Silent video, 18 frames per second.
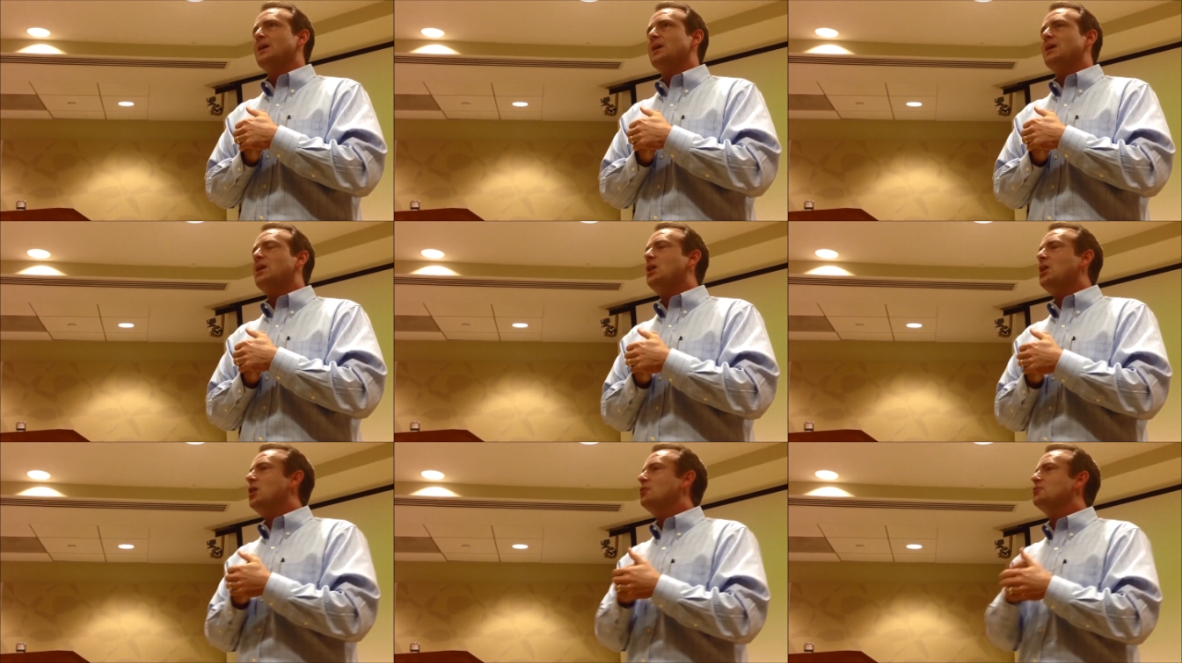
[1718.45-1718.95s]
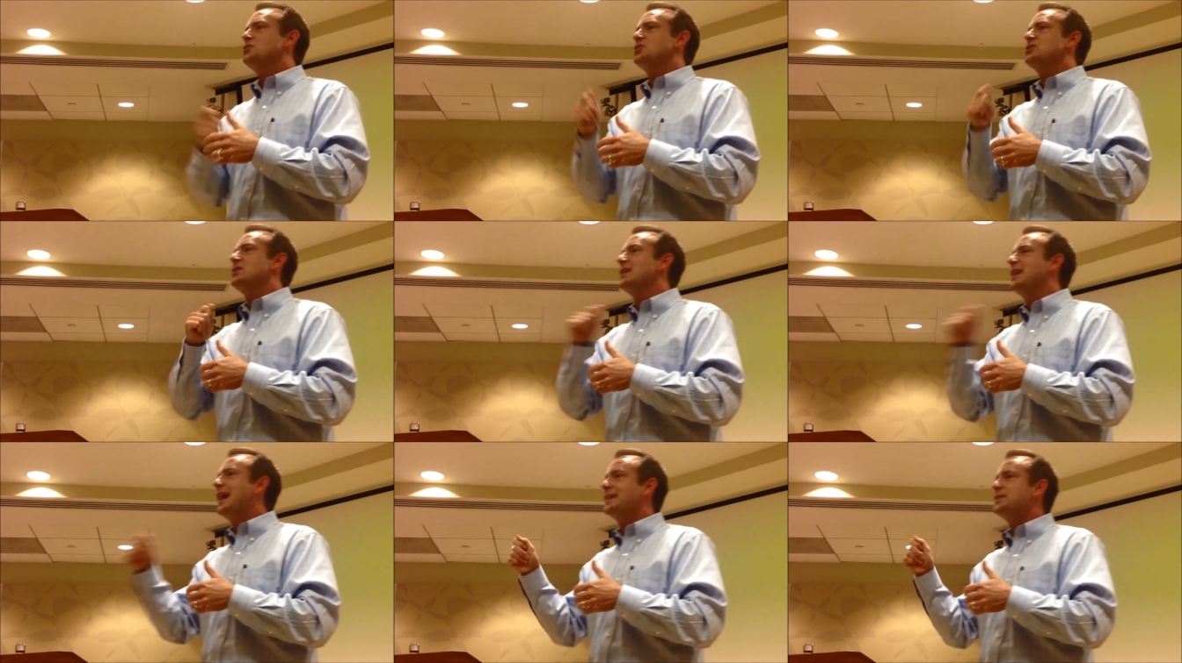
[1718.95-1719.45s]

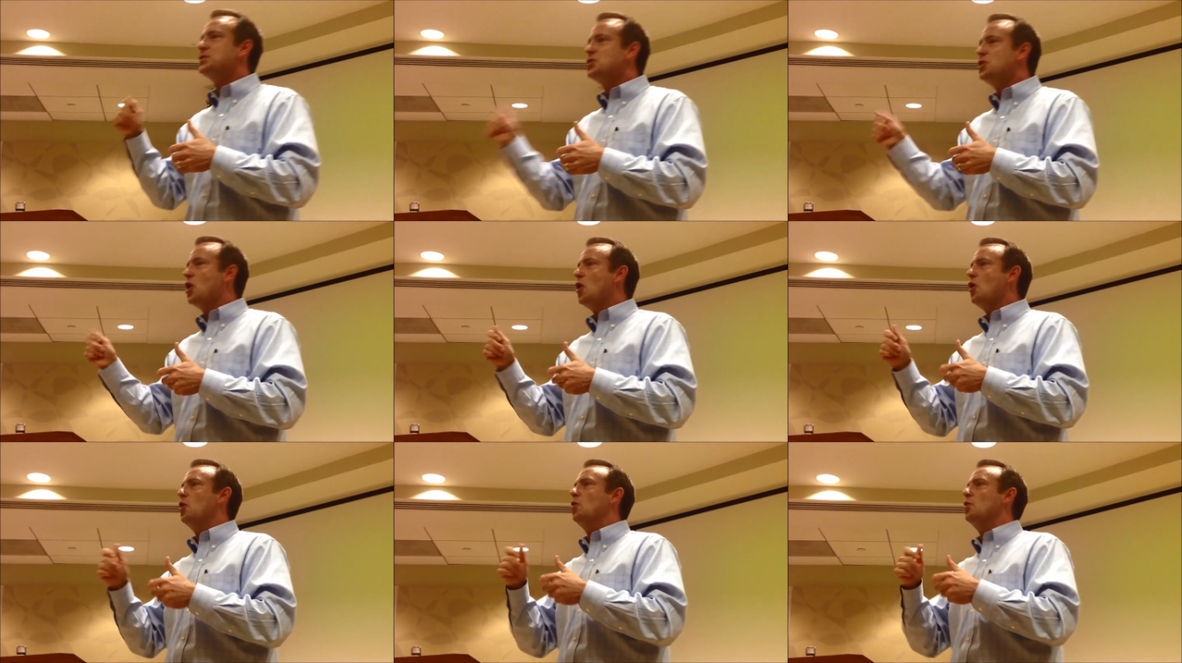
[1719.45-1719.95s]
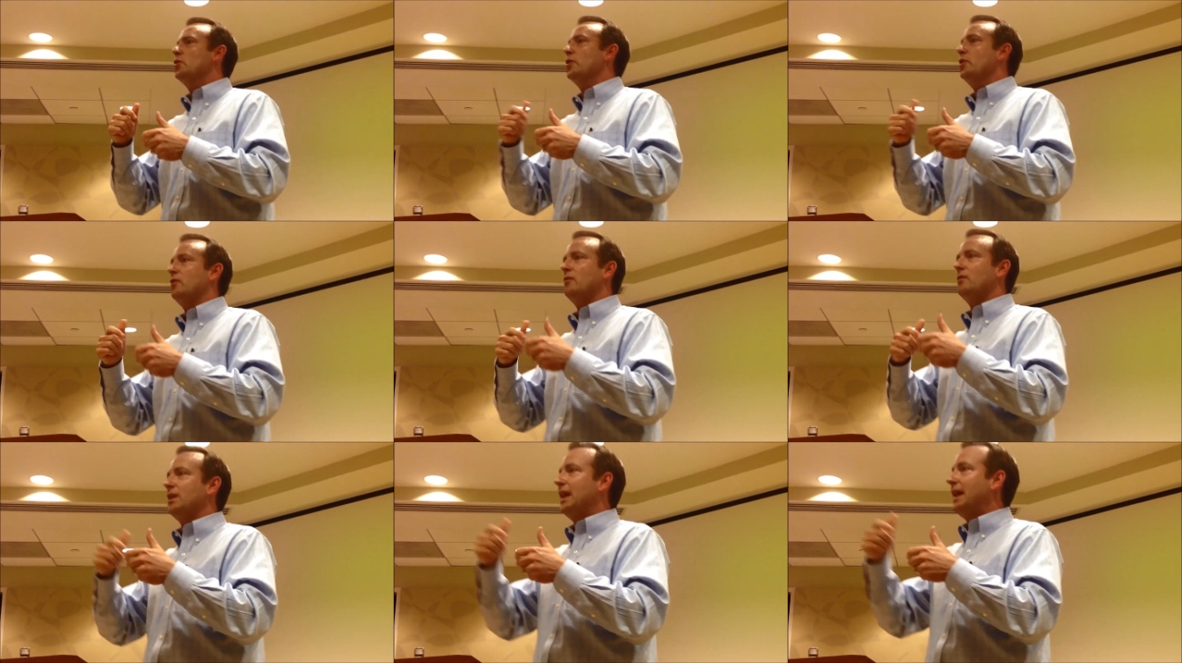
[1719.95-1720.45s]
just a nice note,
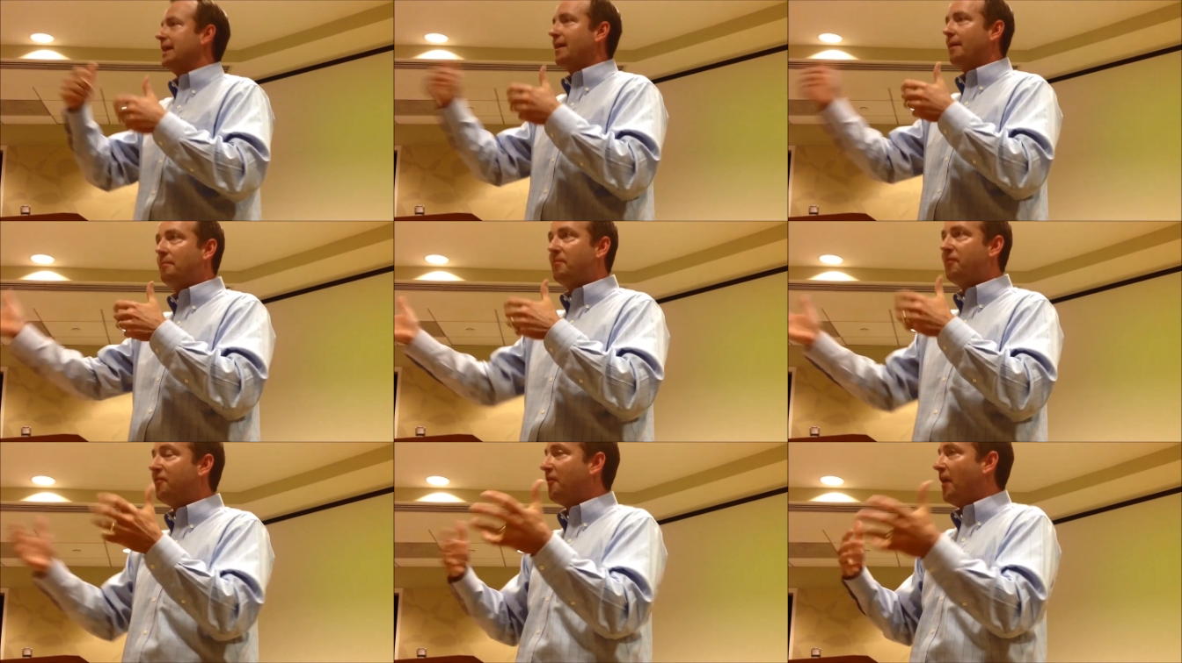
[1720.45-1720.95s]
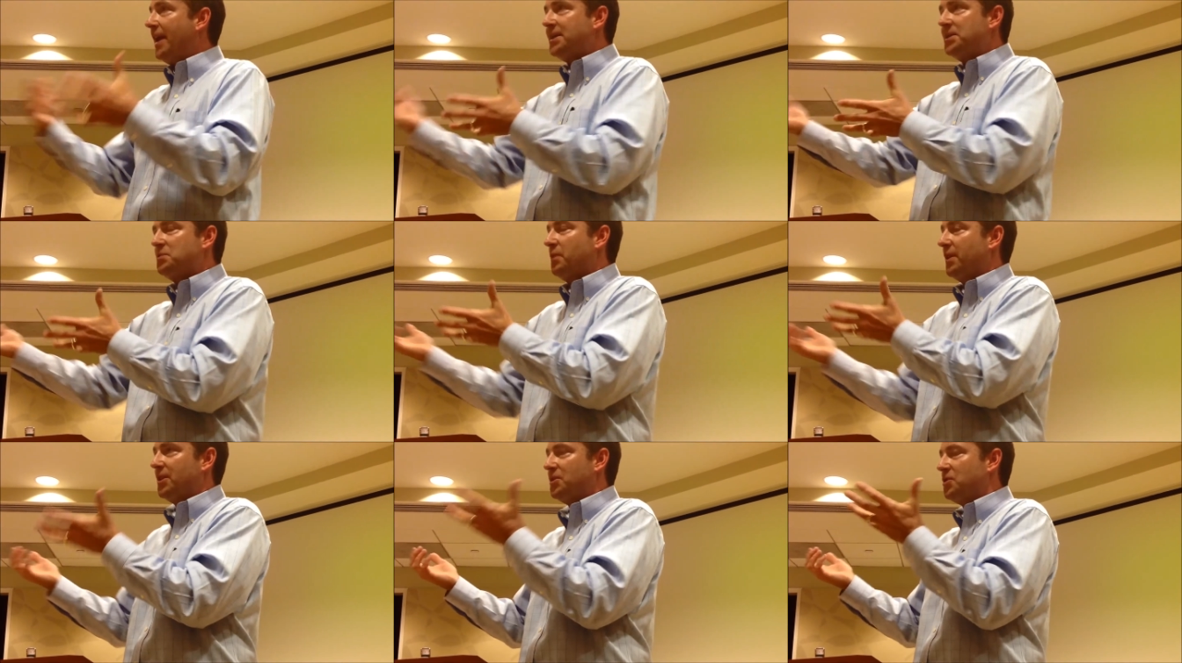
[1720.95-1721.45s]
or like I'm
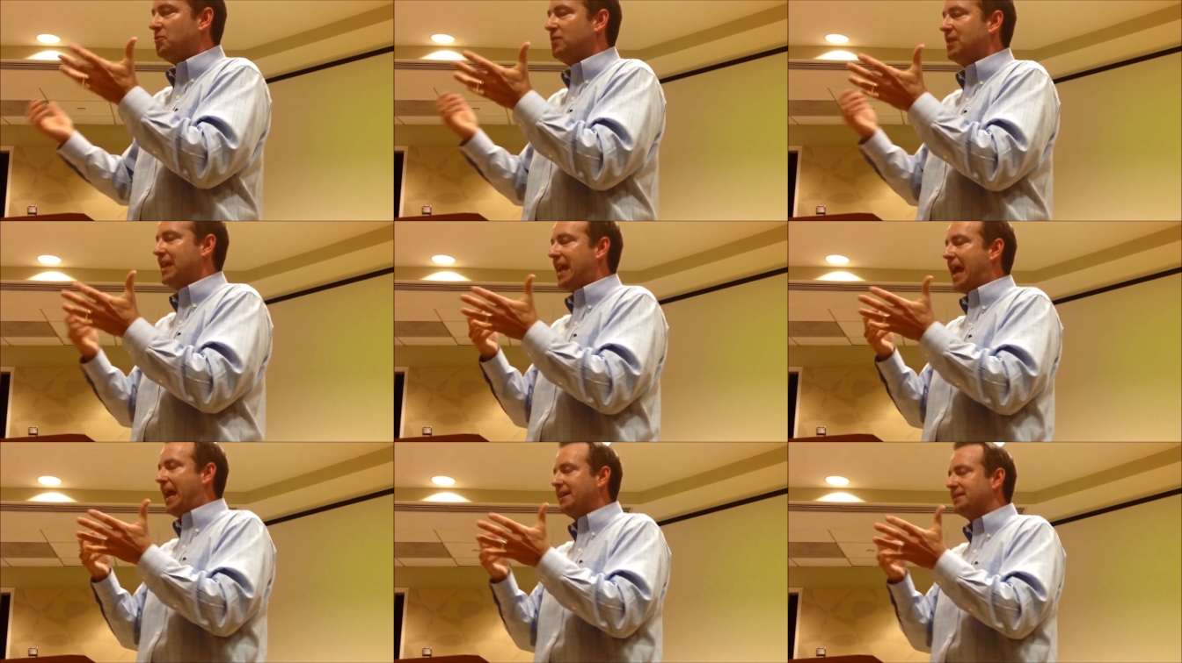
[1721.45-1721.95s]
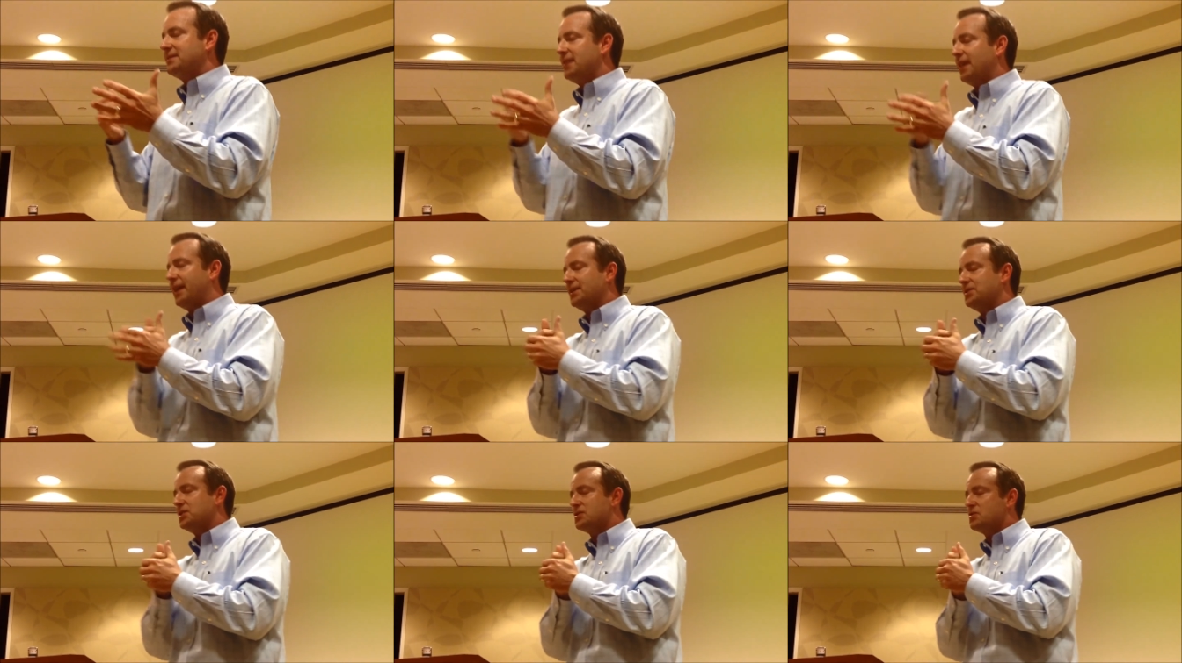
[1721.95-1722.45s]
friends with the 2 DAs
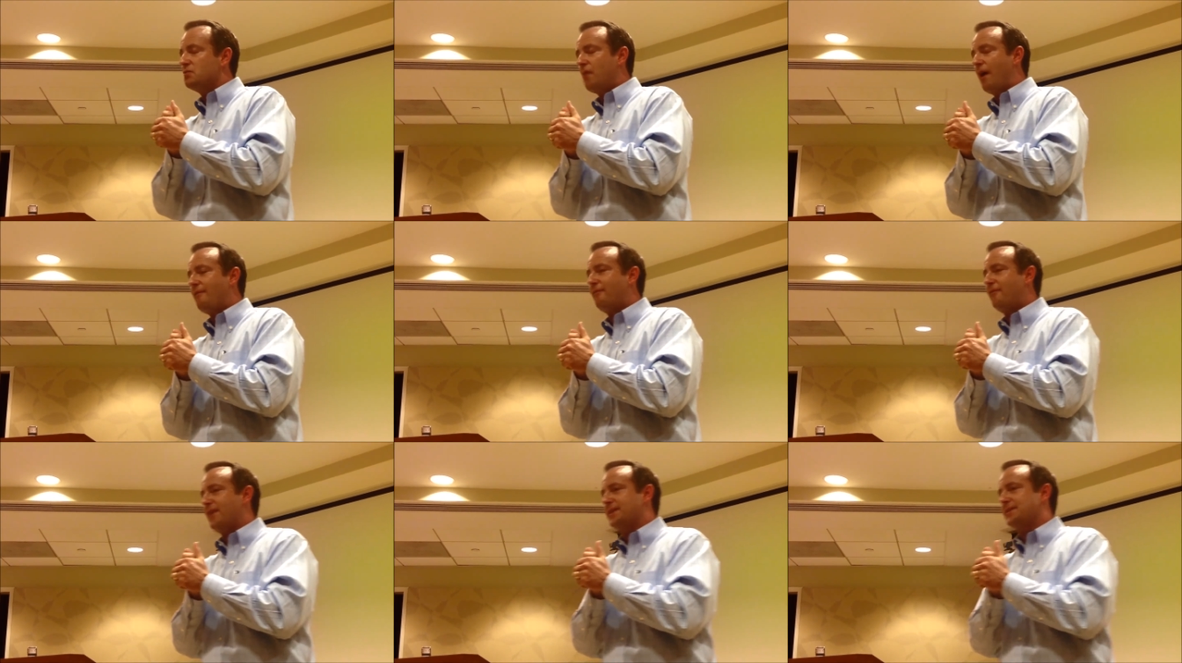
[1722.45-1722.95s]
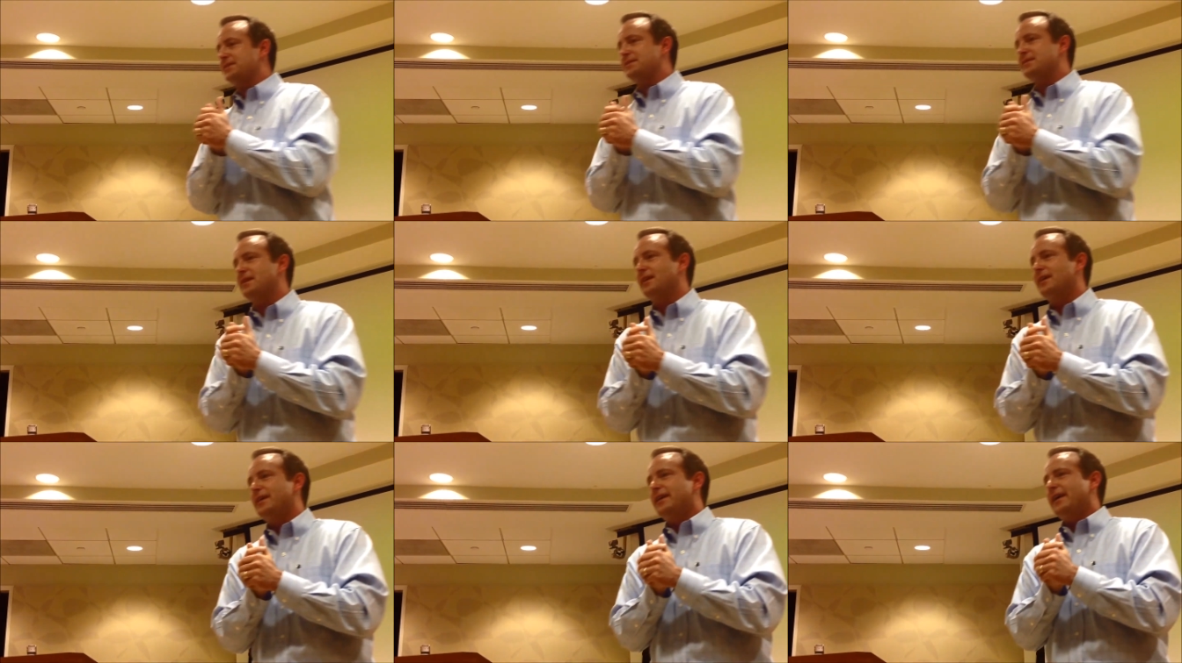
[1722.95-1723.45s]
that I just referenced,